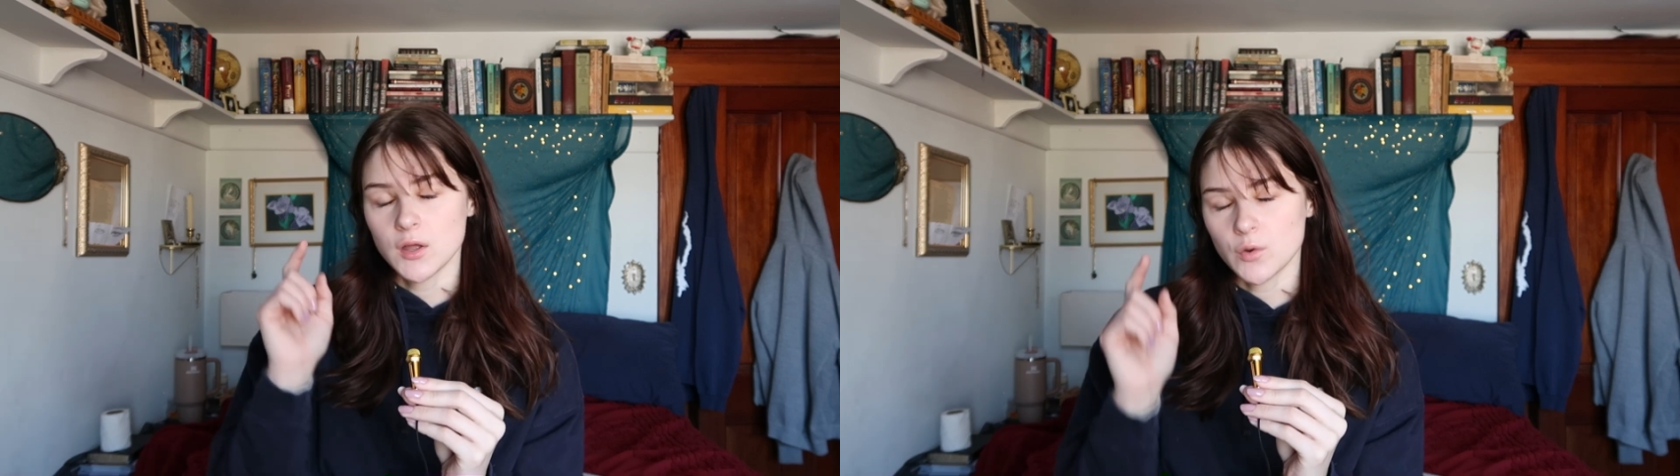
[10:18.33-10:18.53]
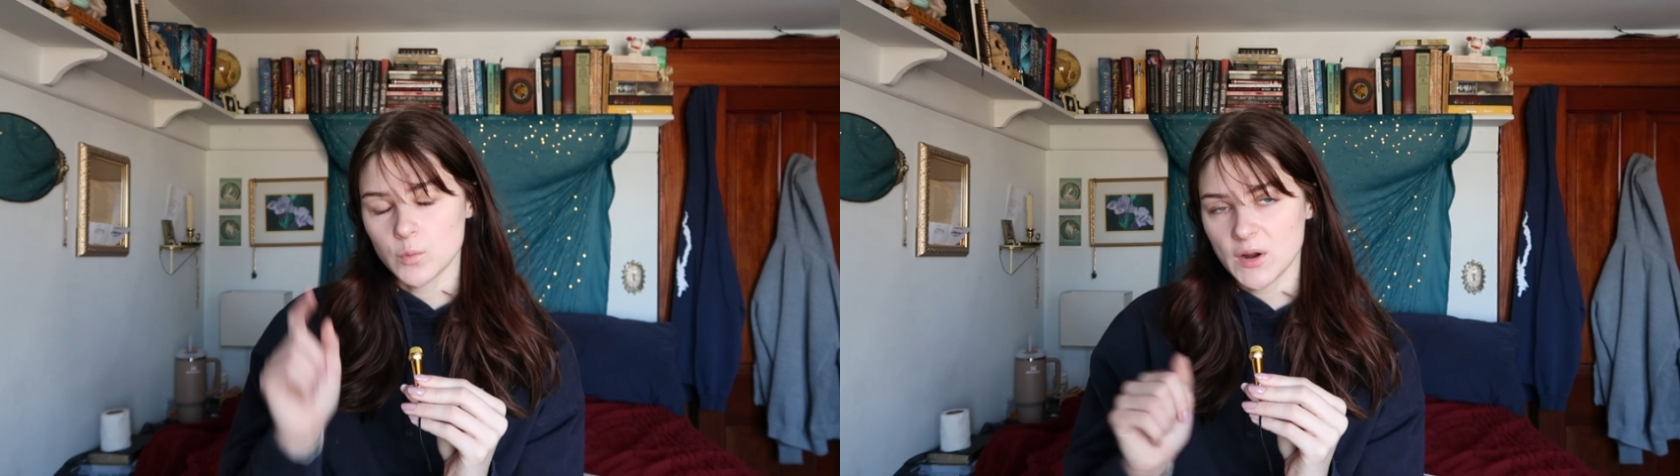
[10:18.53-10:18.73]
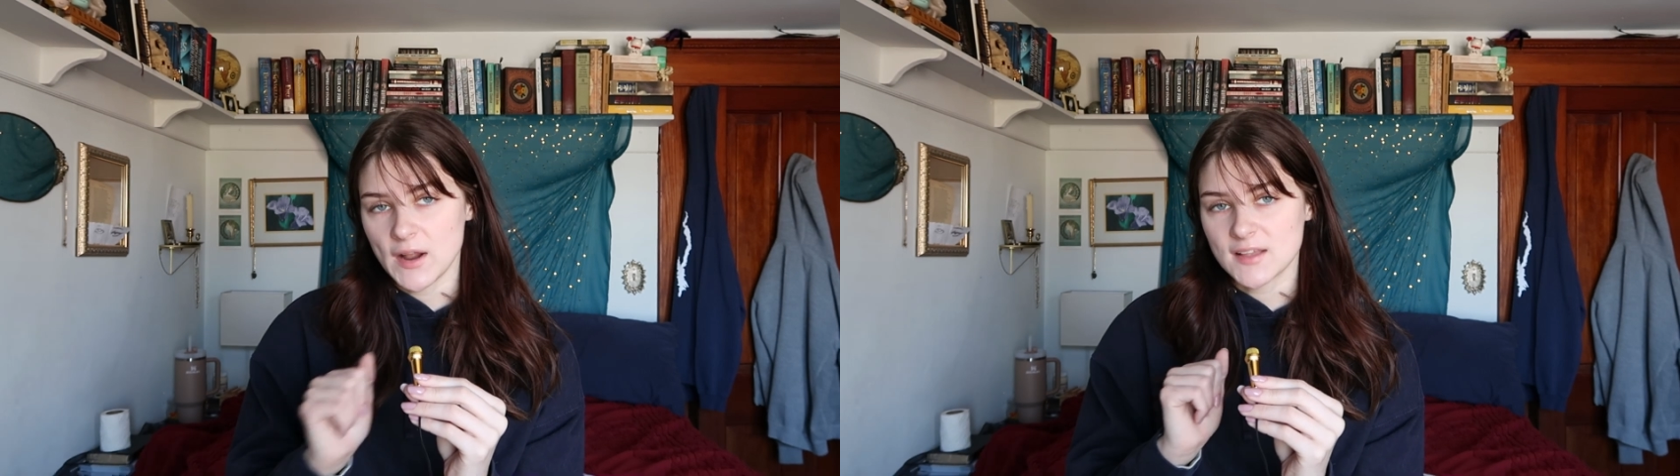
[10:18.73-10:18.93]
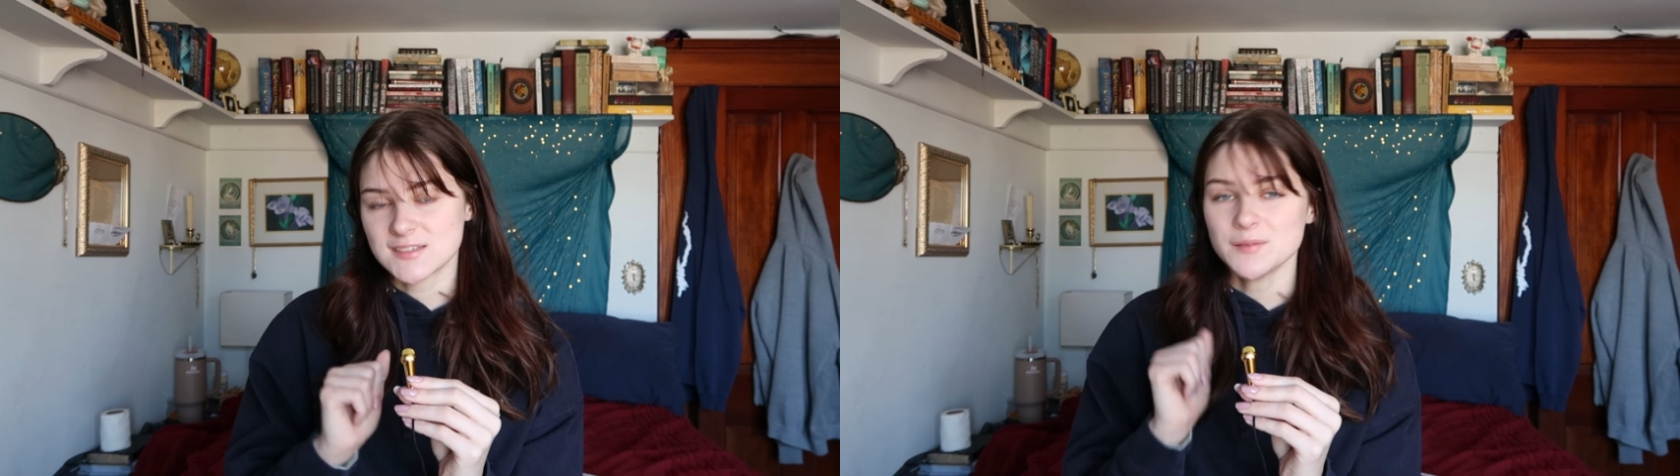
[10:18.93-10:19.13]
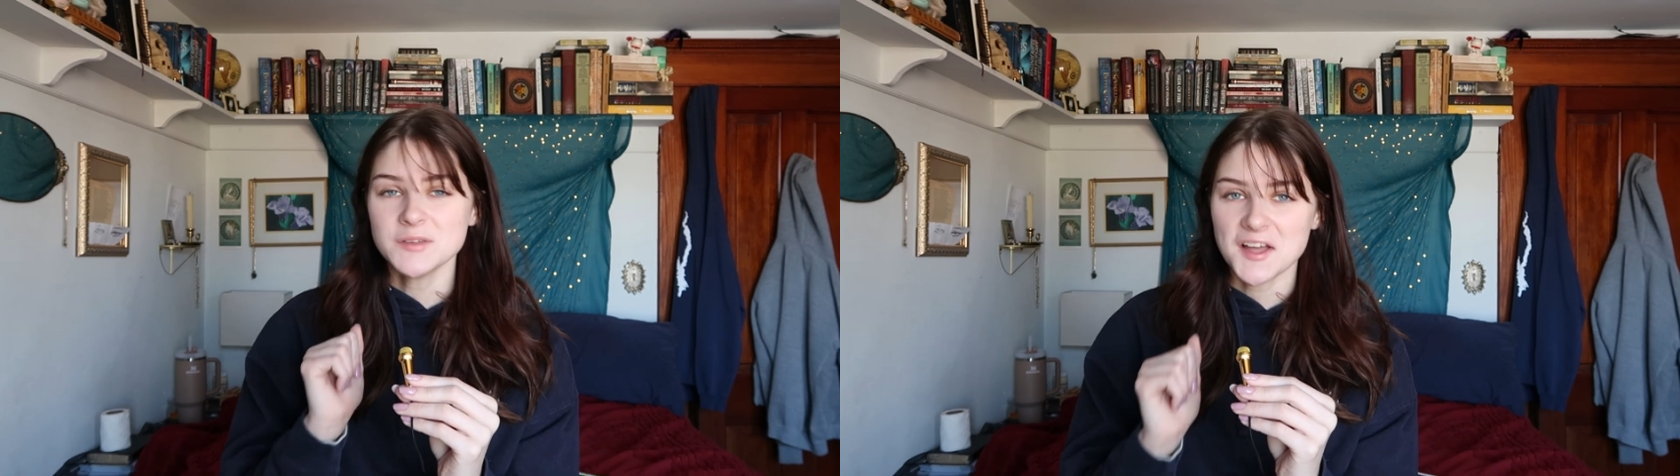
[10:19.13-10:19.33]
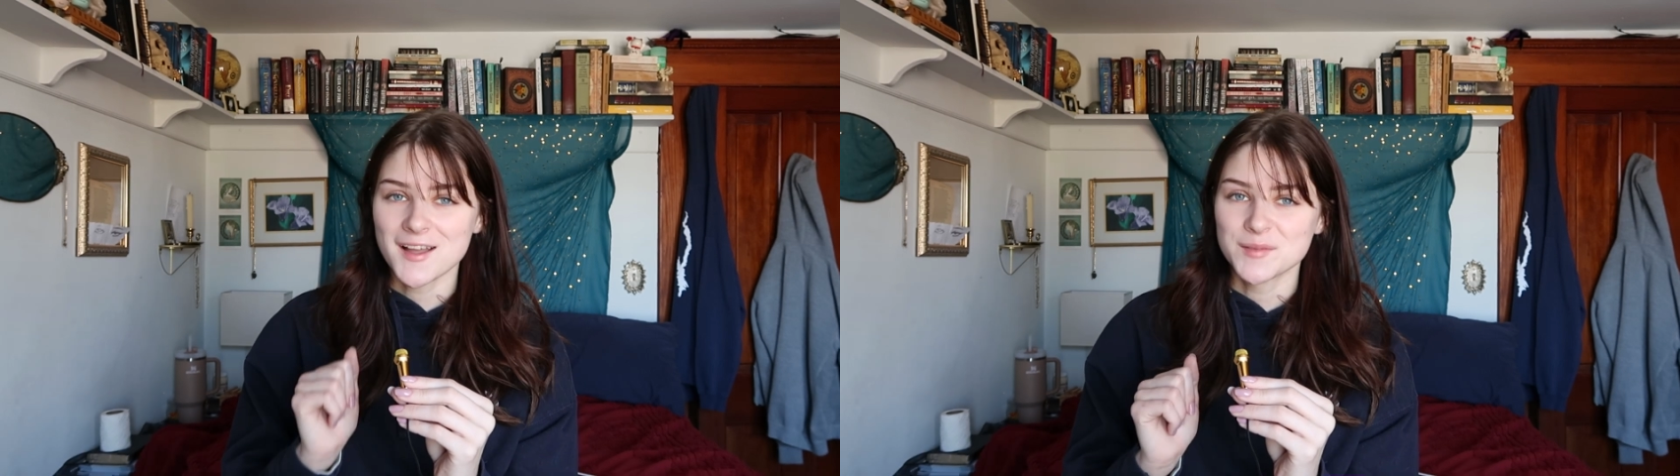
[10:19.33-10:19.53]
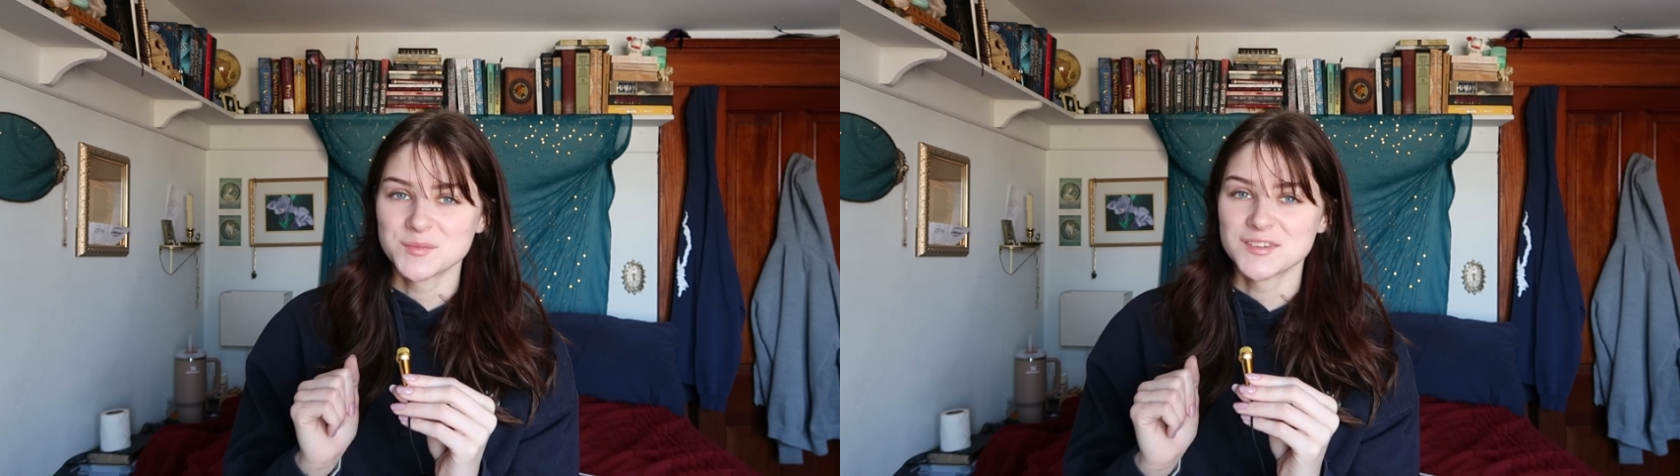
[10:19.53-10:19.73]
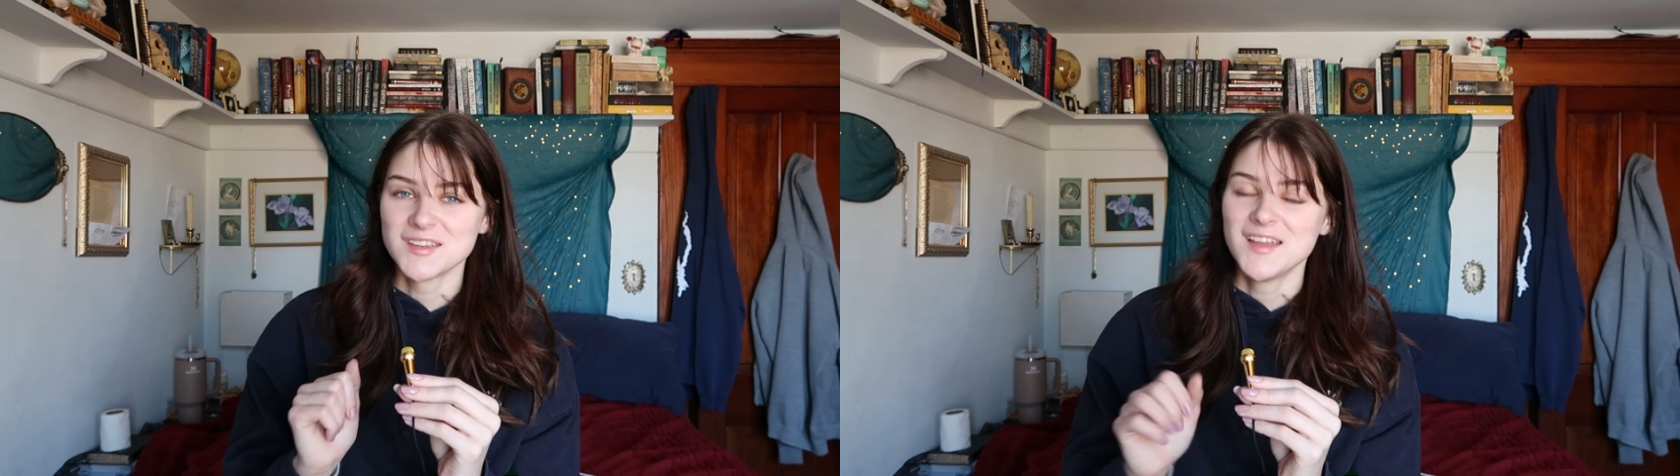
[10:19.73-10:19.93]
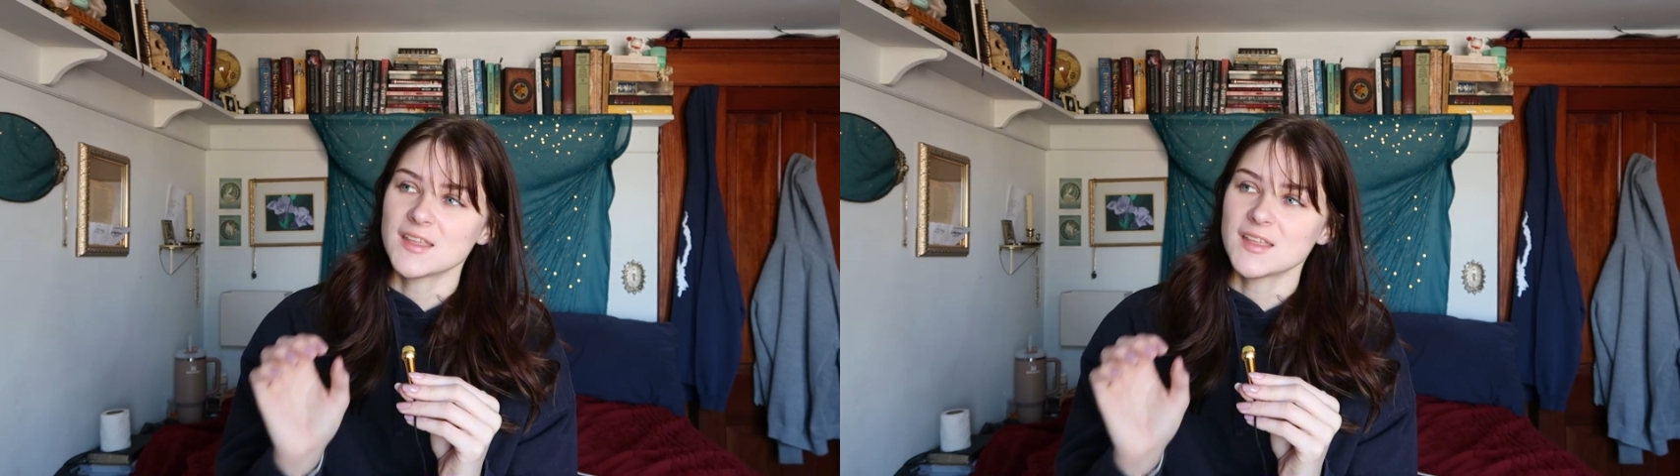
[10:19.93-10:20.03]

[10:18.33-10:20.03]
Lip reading: Whereas sometimes,